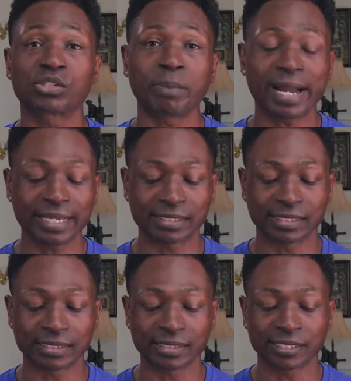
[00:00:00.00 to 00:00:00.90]

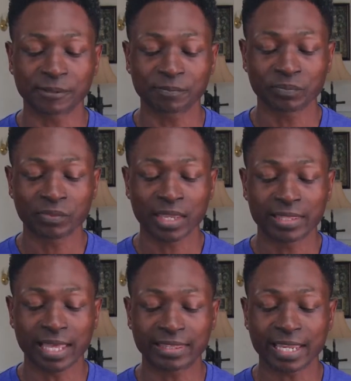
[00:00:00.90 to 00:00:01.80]
spices
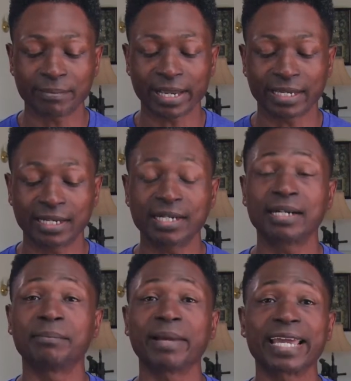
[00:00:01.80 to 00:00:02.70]
that they might
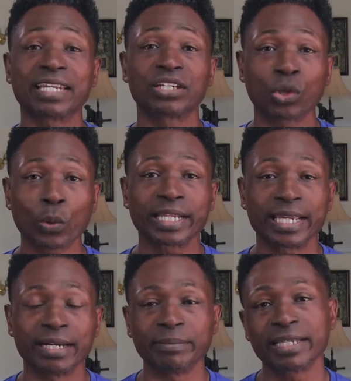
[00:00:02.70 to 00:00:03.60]
come and anoint
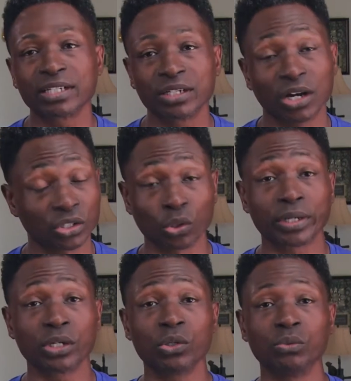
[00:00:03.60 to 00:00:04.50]
him. And
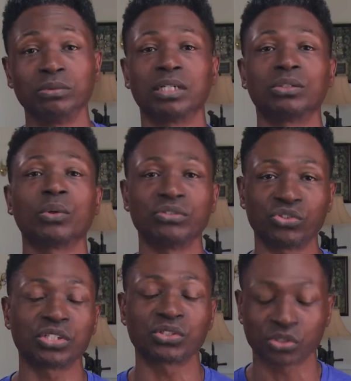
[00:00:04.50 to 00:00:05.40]
anoint who? Anoint
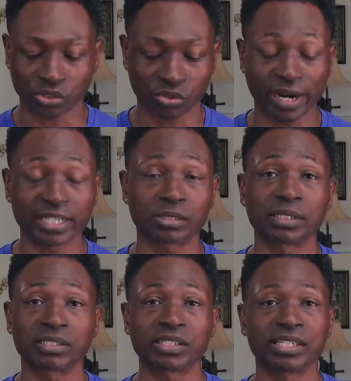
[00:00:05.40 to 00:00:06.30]
Jesus Christ
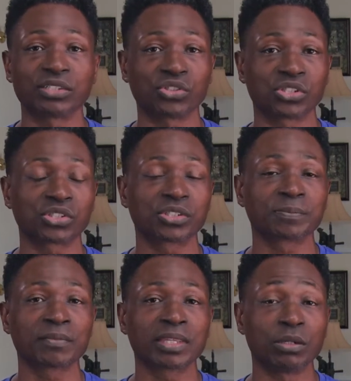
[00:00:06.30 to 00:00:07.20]
because he has just
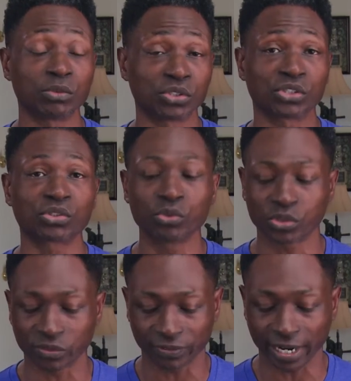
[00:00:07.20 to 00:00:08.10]
he was just
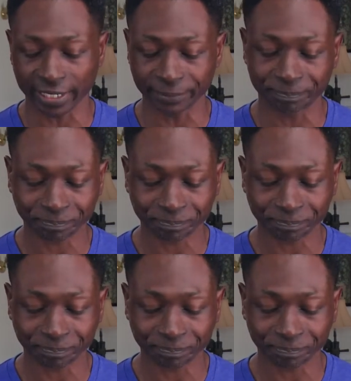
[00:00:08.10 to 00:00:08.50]
crucified.